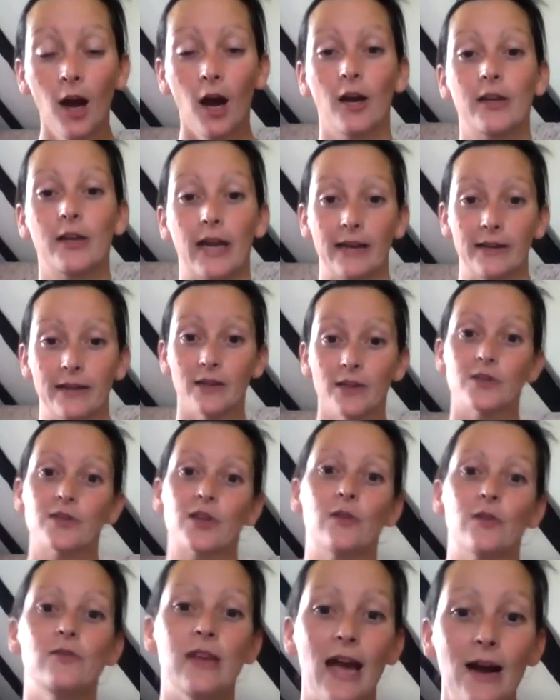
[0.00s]
Okay,
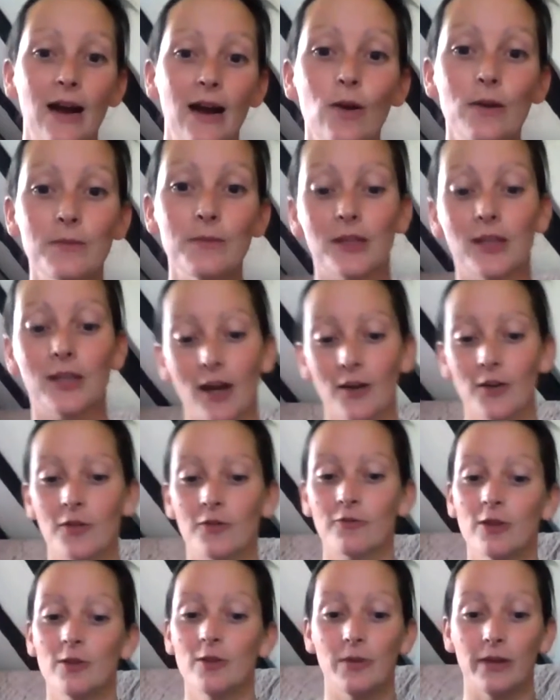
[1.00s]
so now I'm going to go
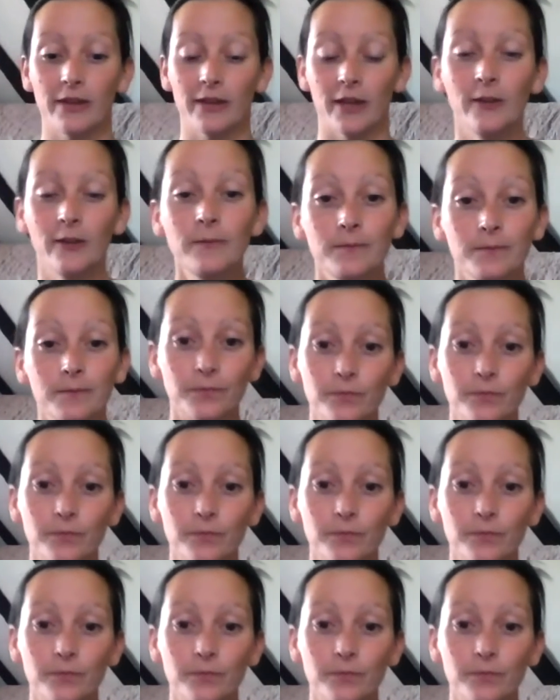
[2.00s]
through with you